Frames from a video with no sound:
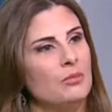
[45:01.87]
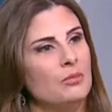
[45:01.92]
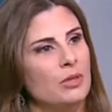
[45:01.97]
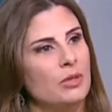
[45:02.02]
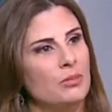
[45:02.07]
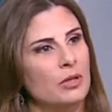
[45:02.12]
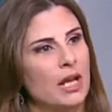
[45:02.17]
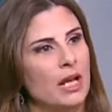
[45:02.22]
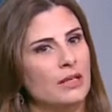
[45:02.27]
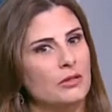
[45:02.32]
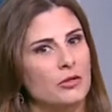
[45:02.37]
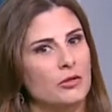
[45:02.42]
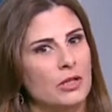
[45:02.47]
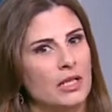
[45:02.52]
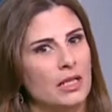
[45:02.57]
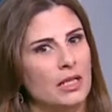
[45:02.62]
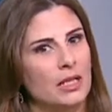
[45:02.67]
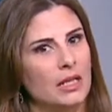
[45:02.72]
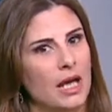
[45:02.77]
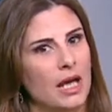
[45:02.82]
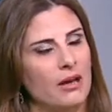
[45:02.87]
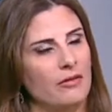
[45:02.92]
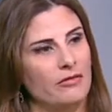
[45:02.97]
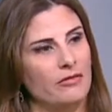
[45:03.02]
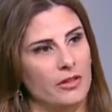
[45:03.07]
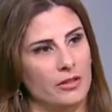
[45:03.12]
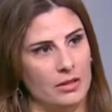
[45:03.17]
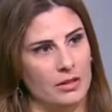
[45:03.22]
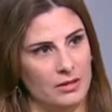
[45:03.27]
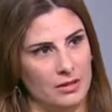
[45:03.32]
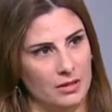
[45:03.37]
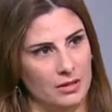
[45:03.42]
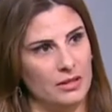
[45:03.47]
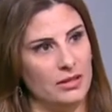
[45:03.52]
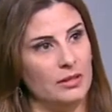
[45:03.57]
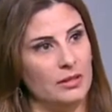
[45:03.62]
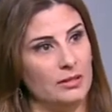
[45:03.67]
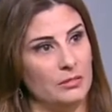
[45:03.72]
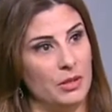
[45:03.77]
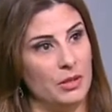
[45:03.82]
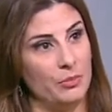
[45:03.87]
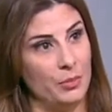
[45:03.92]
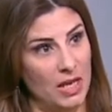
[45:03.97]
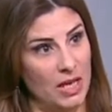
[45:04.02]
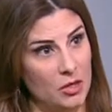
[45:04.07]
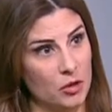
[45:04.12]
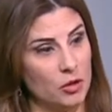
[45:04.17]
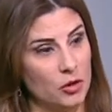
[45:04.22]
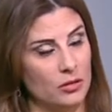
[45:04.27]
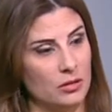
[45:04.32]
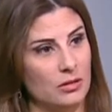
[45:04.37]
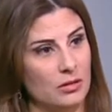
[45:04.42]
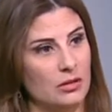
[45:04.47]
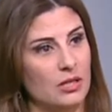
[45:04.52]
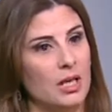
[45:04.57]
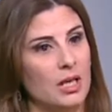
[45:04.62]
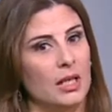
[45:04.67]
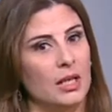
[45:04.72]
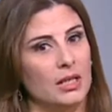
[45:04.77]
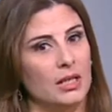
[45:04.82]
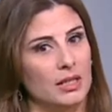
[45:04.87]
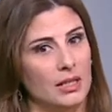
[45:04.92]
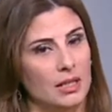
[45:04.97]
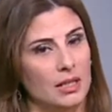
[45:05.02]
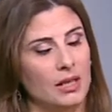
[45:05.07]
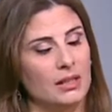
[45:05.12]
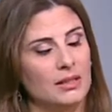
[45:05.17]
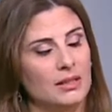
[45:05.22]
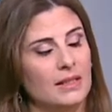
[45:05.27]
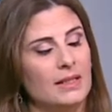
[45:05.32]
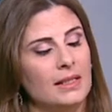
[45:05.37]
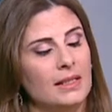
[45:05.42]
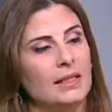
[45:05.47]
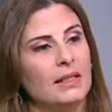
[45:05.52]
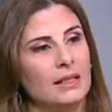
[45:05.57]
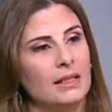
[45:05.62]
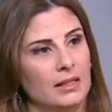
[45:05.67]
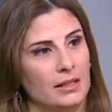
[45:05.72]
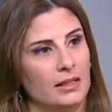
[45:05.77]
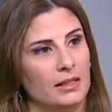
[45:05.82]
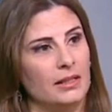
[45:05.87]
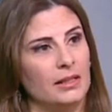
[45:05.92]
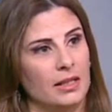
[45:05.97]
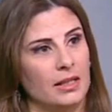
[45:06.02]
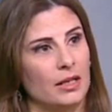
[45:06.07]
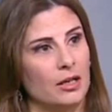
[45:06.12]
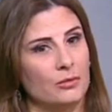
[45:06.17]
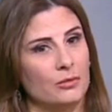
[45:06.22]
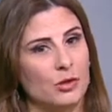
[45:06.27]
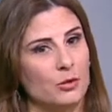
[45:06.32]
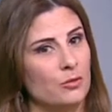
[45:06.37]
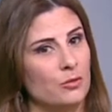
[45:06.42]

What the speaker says: people actually have the patience until it comes.